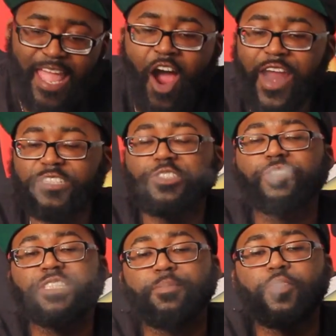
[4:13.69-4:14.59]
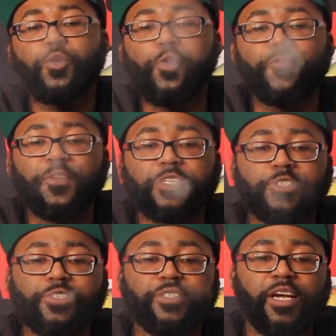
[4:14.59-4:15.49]
Alright, so some of the cool
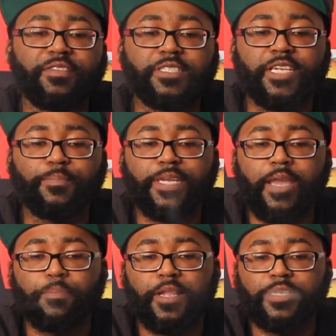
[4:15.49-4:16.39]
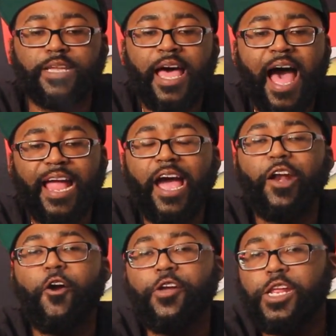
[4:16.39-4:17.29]
features of the Subtank Plus, I
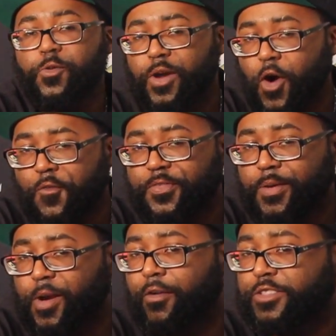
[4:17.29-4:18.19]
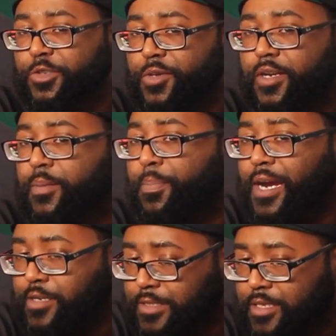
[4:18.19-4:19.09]
kind of already went over them when I was doing a
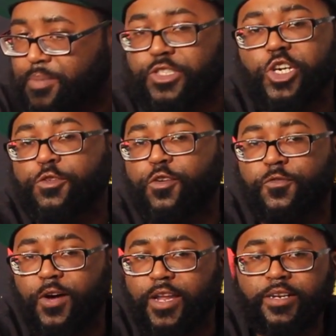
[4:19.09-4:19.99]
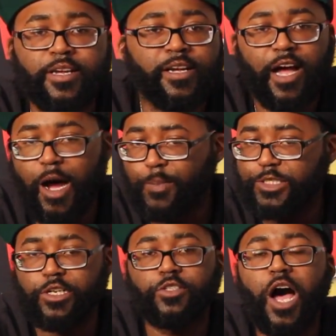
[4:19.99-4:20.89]
comparison, but just for fun, I'm
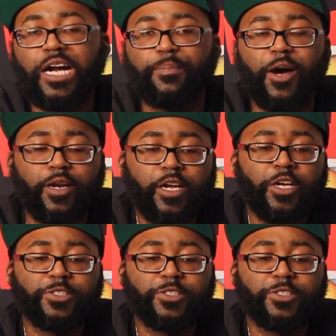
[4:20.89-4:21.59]
just going to talk about it.